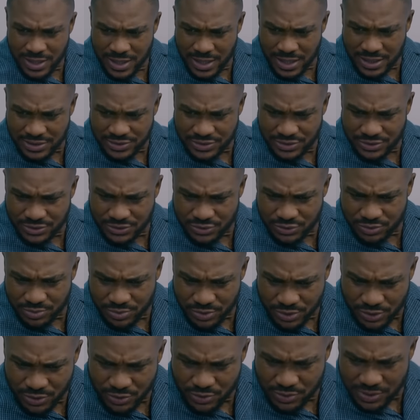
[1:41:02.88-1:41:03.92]
ask you to
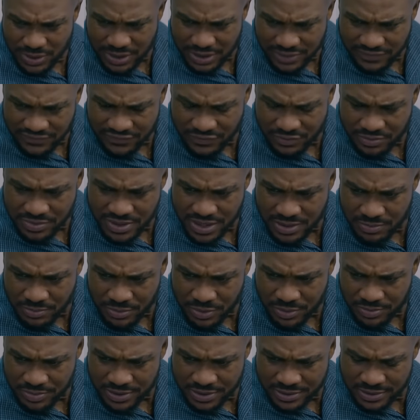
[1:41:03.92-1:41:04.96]
be on lookout for me and
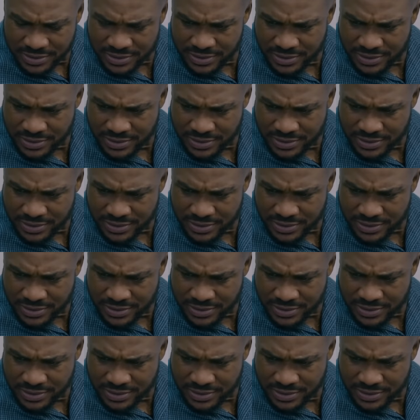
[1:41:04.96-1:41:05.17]
mommy?